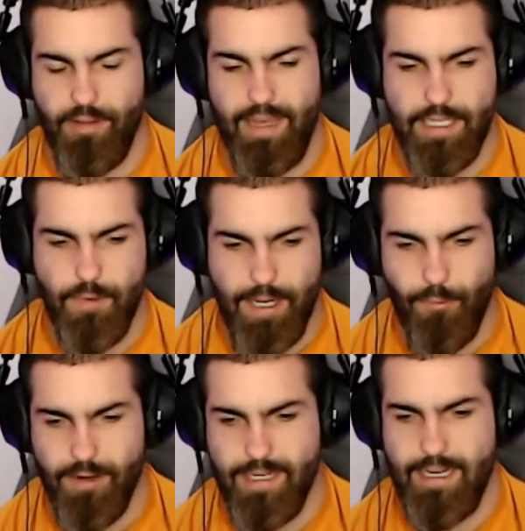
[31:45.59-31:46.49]
and that's why he
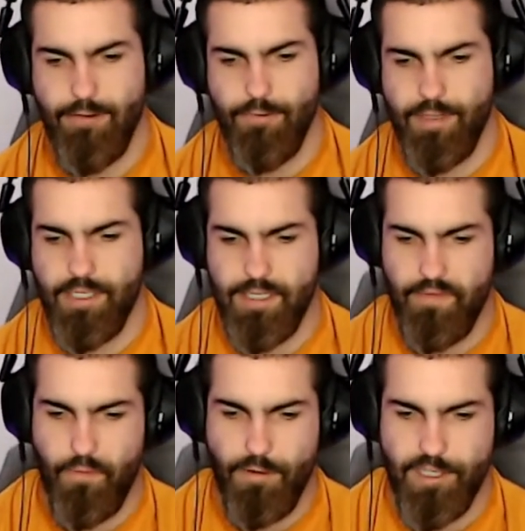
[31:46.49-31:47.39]
wanted out, which is
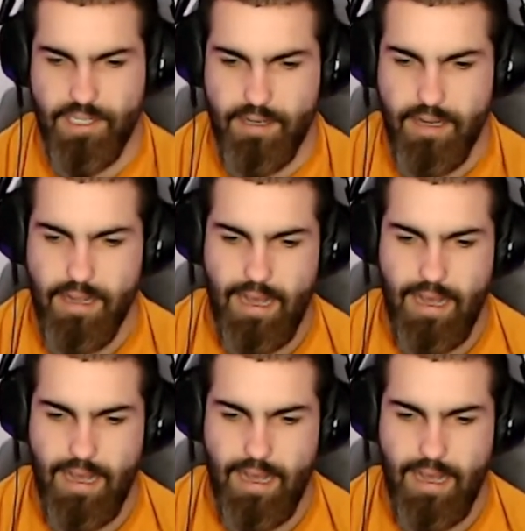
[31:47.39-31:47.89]
unfortunate.